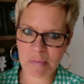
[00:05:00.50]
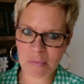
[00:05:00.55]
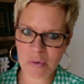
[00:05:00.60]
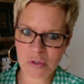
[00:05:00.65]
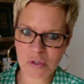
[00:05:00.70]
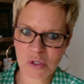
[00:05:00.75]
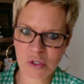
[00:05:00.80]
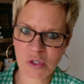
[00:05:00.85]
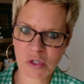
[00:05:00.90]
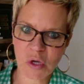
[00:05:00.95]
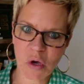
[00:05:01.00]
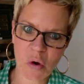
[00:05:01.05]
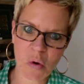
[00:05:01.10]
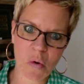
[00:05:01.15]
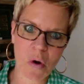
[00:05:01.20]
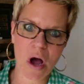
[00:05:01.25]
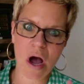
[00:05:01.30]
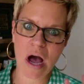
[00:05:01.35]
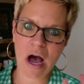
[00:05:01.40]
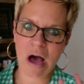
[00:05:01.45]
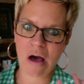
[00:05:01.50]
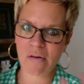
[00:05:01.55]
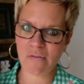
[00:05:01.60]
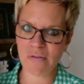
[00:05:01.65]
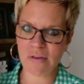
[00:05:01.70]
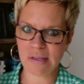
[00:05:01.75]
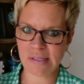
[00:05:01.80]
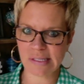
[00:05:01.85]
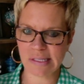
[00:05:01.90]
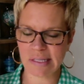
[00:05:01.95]
so
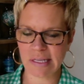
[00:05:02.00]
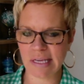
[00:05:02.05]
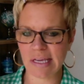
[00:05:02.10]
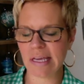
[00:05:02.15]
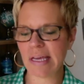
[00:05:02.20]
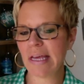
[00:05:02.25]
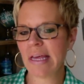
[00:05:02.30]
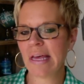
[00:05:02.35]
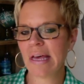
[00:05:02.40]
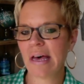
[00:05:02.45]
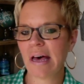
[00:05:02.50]
obviously